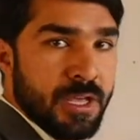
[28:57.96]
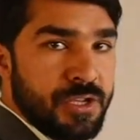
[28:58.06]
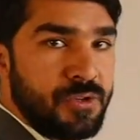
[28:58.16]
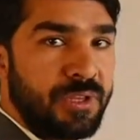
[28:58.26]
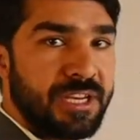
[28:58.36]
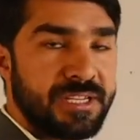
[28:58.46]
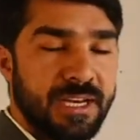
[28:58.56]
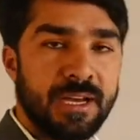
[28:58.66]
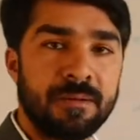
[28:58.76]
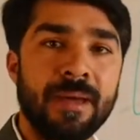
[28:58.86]
So the
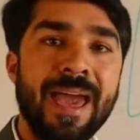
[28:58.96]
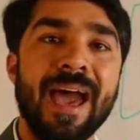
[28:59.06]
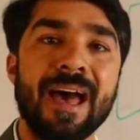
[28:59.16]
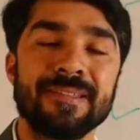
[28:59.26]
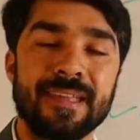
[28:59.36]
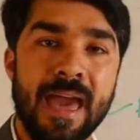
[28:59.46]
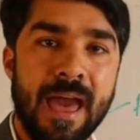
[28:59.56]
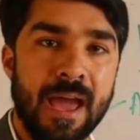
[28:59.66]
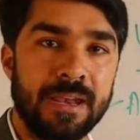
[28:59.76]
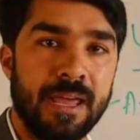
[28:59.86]
term has
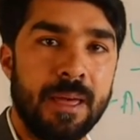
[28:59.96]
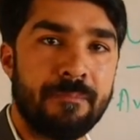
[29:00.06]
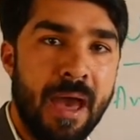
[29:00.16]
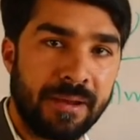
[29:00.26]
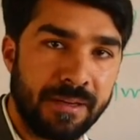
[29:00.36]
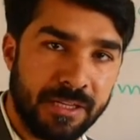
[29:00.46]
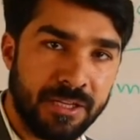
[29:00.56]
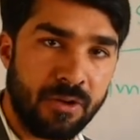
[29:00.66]
an American